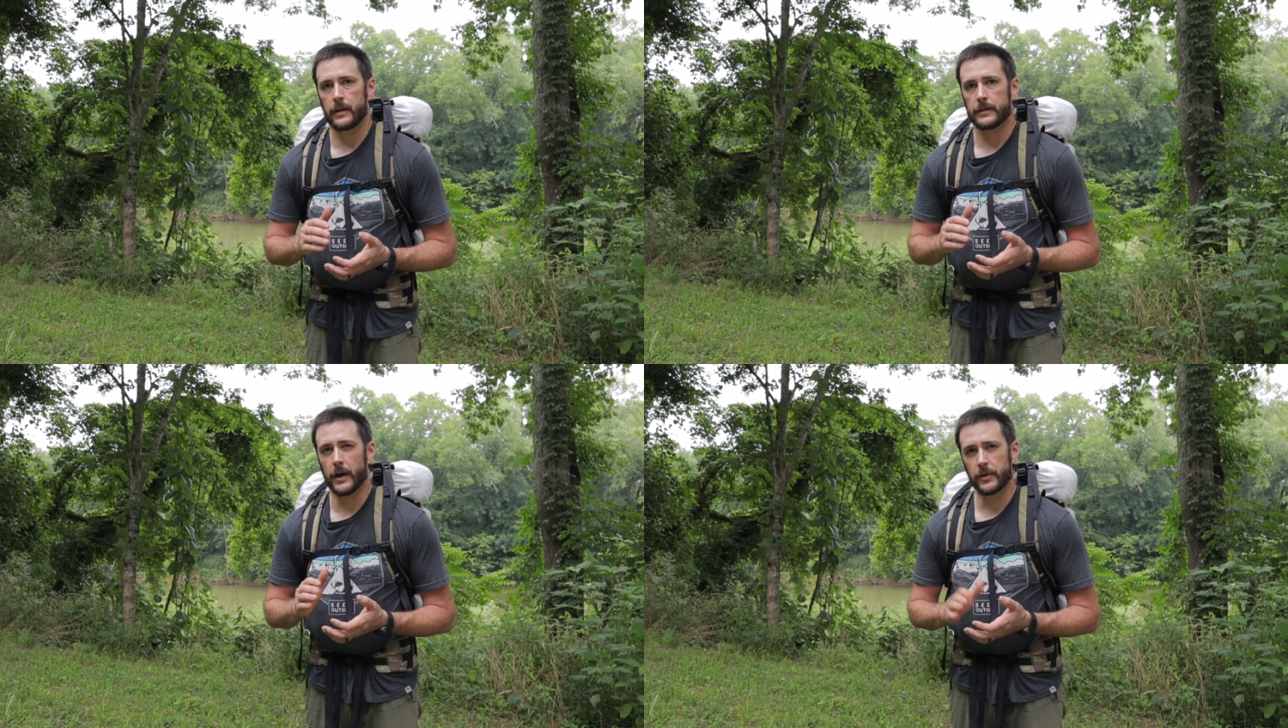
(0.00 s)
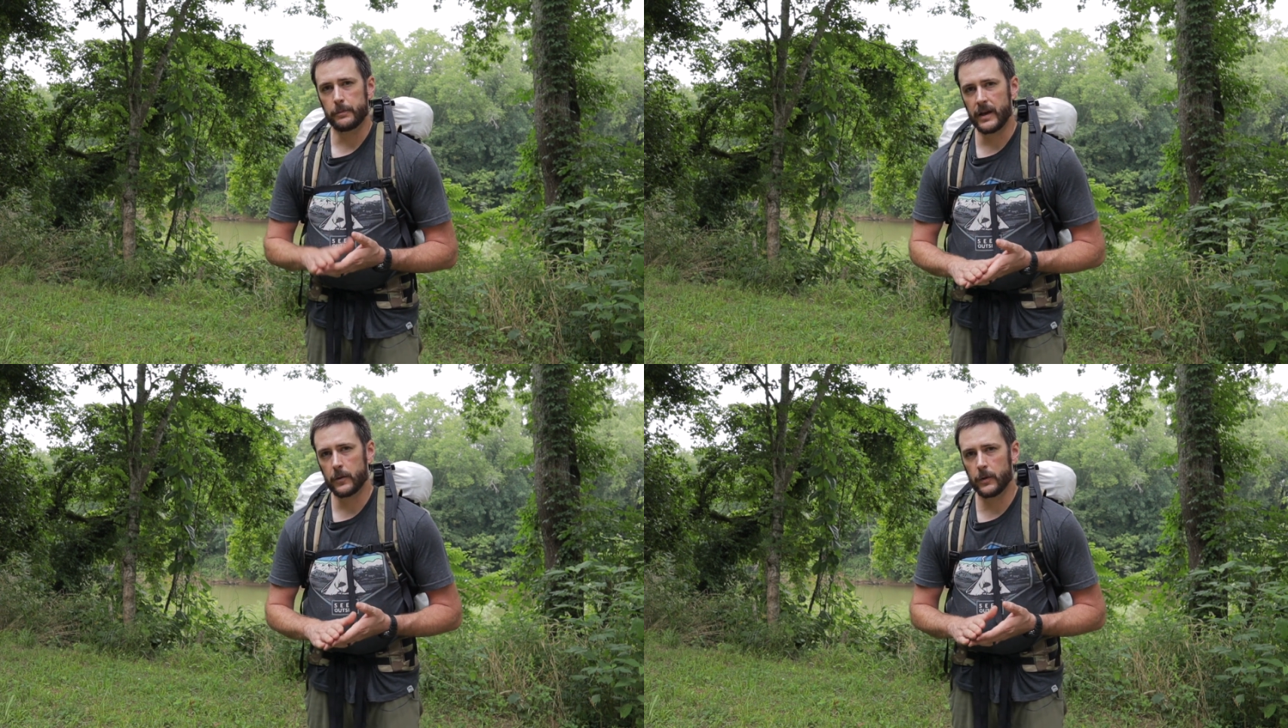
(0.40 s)
Another
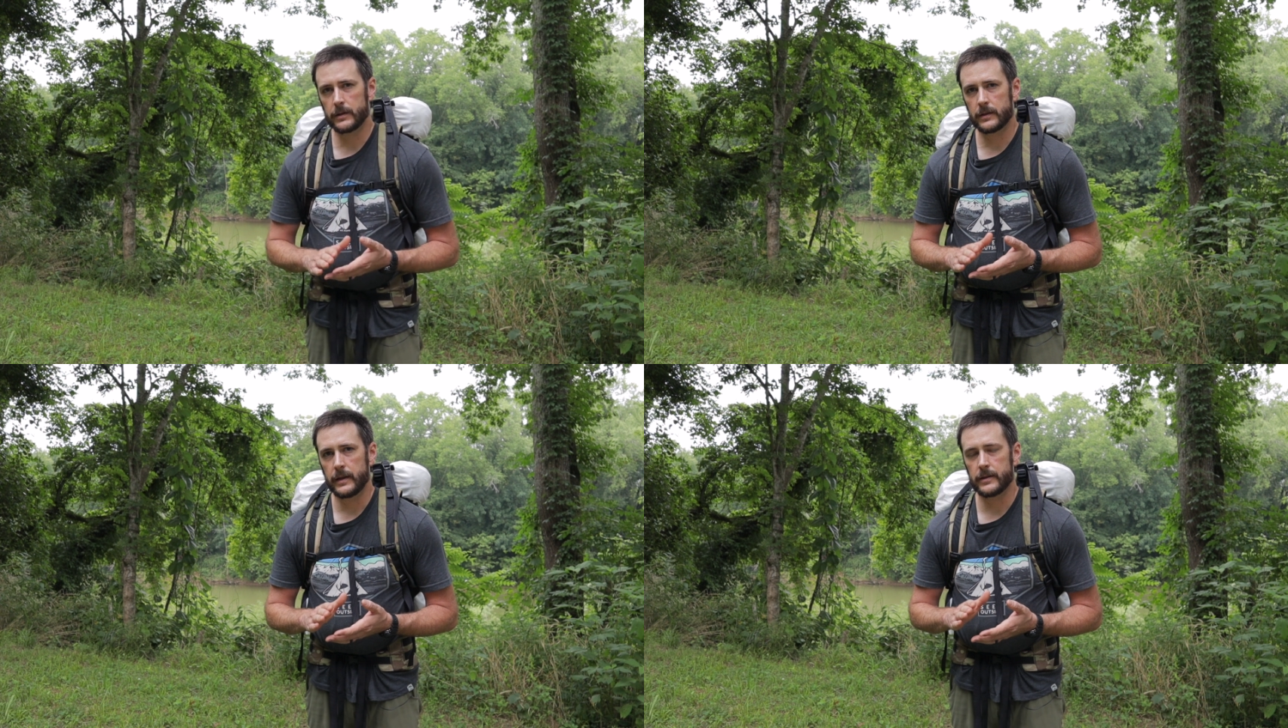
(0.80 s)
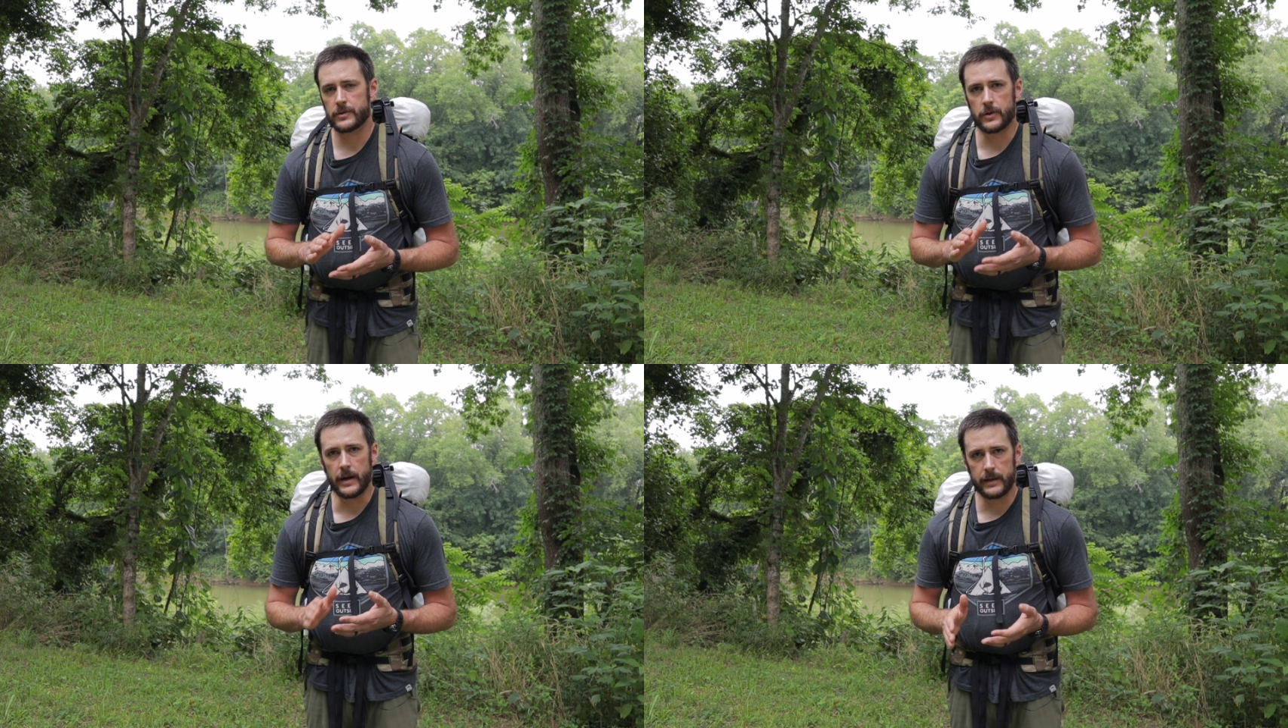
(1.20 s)
big one is
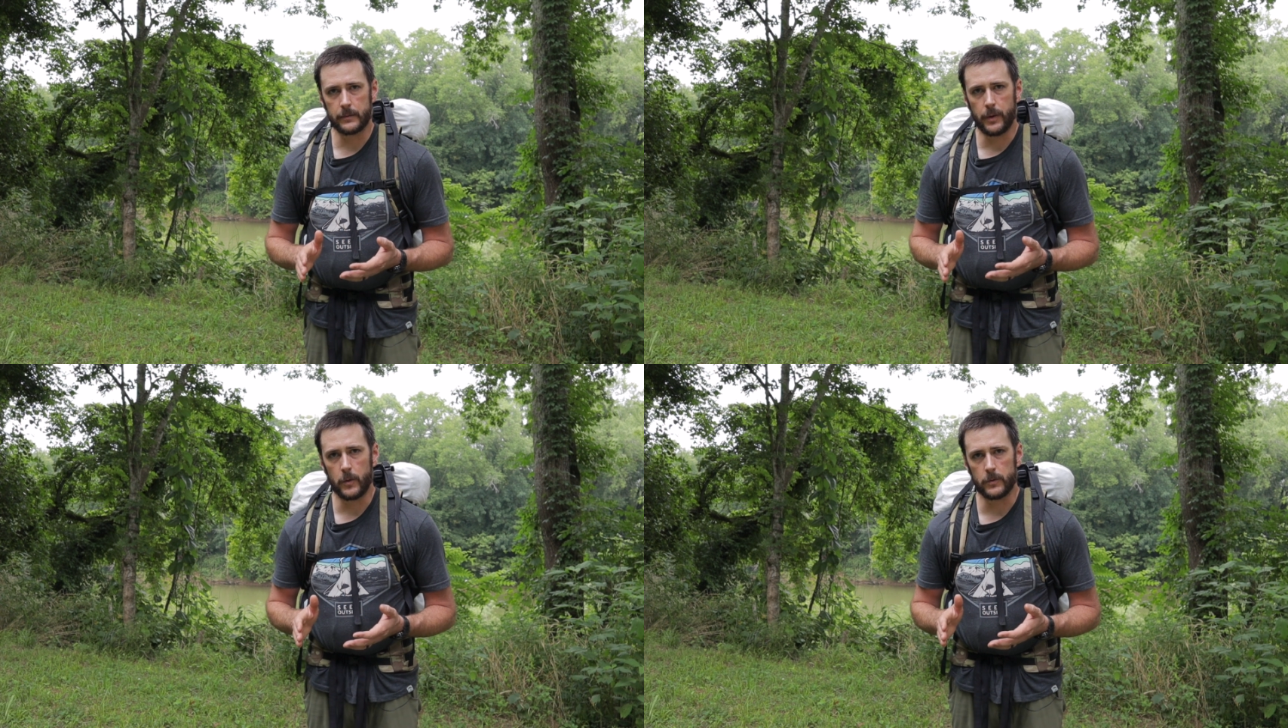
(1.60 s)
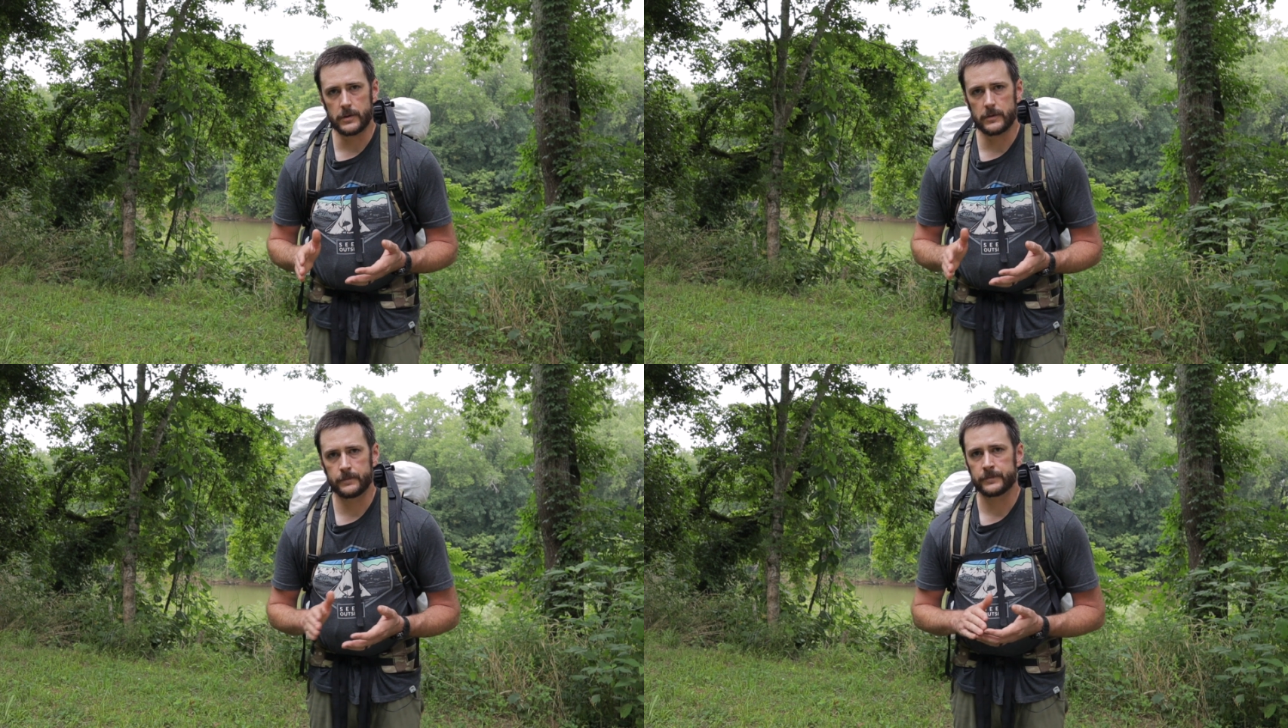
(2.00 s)
trekking poles.